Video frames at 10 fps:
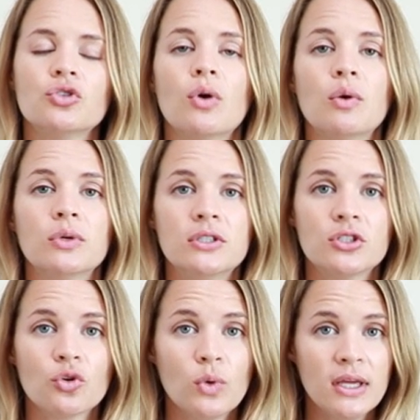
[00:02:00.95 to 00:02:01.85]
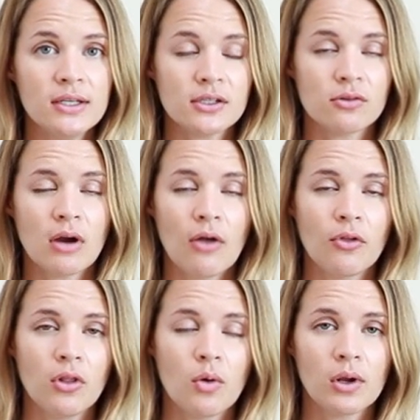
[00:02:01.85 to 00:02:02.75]
So it would squeeze around
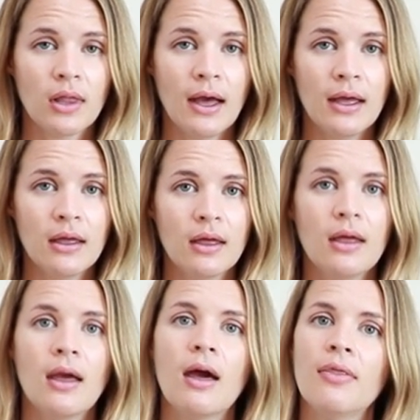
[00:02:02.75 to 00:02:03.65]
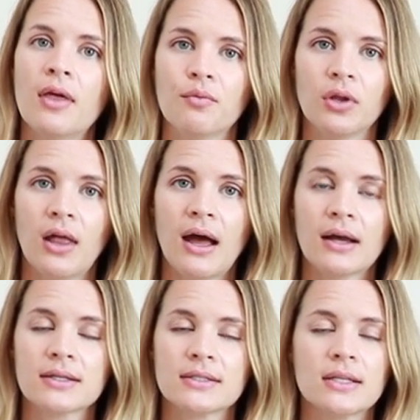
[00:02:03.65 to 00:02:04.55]
the lower leg and then
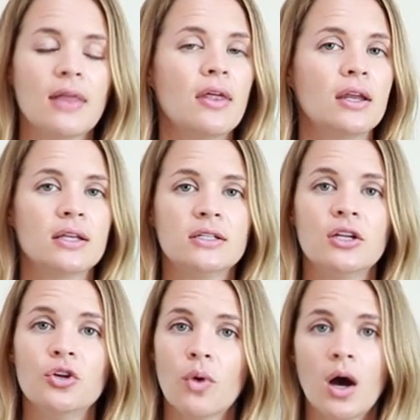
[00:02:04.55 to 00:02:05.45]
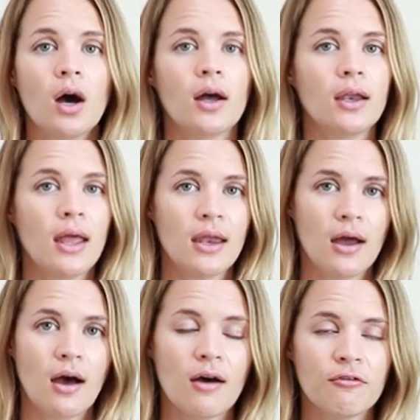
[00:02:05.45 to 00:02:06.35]
relax and then continue on and
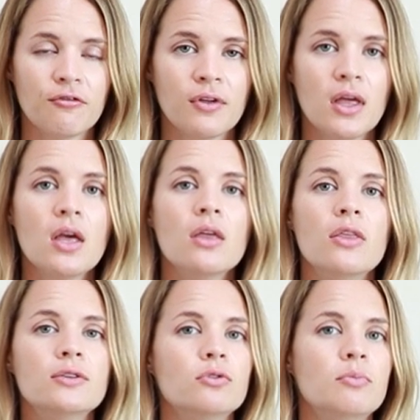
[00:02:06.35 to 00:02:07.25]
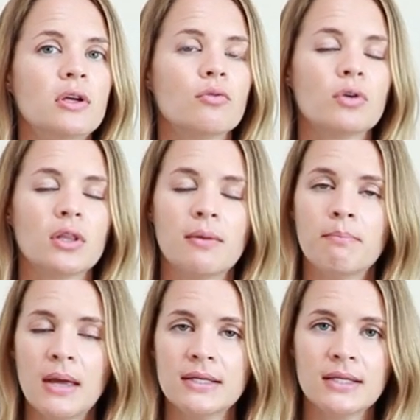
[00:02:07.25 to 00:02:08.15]
off. This would be a really
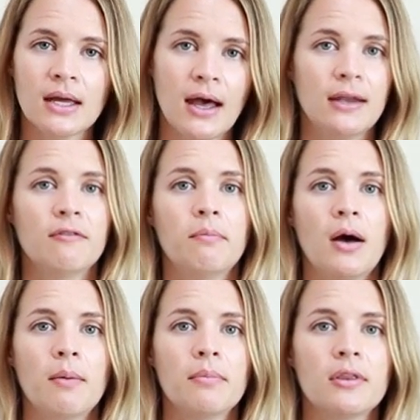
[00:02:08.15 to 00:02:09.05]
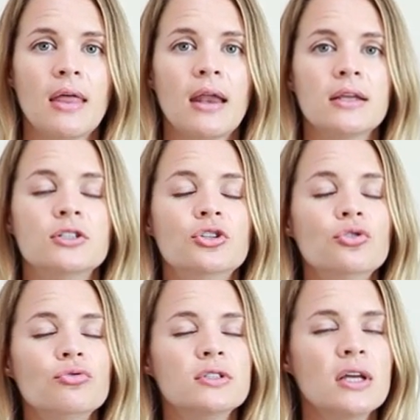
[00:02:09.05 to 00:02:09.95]
basic kind of pump that is
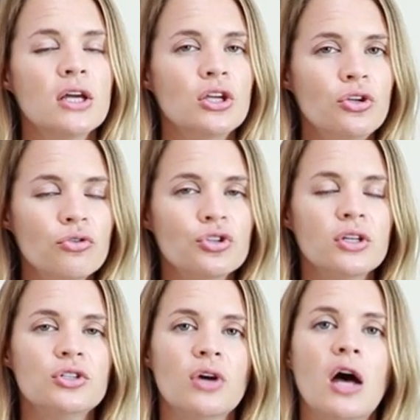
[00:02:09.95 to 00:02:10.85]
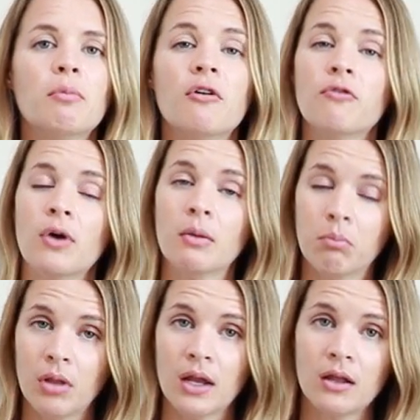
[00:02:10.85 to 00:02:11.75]
used usually to help avoid
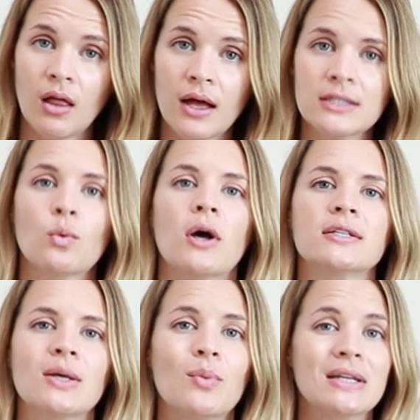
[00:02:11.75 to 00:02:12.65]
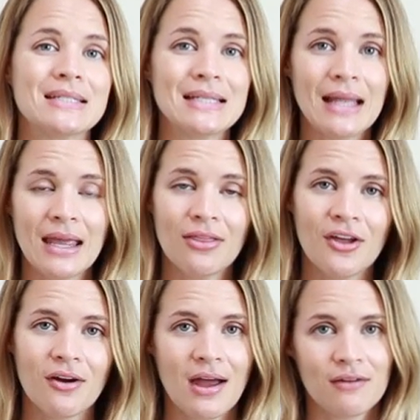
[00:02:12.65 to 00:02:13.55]
blood clots while someone is laying
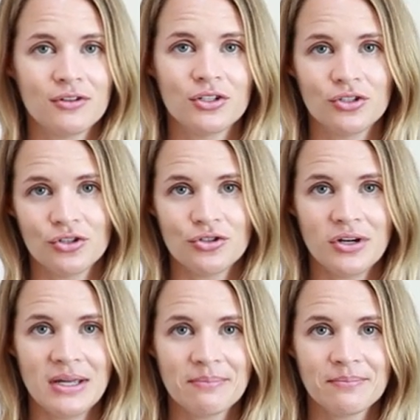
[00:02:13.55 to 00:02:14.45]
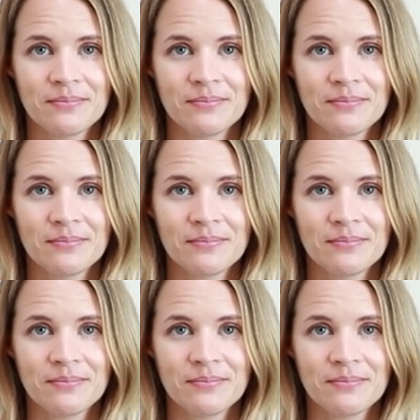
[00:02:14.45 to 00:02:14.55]
there after surgery.